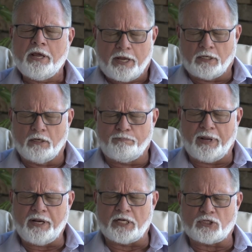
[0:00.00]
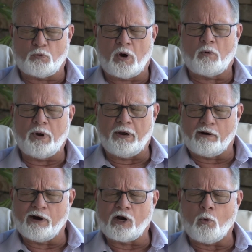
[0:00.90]
and dependence where we
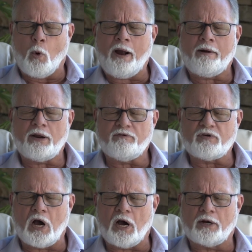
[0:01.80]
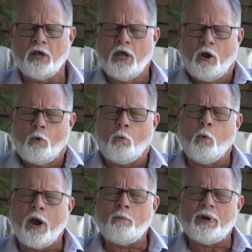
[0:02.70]
are inquiring of God
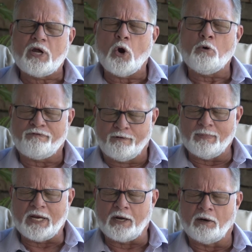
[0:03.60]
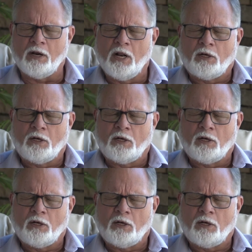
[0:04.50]
where we go from here.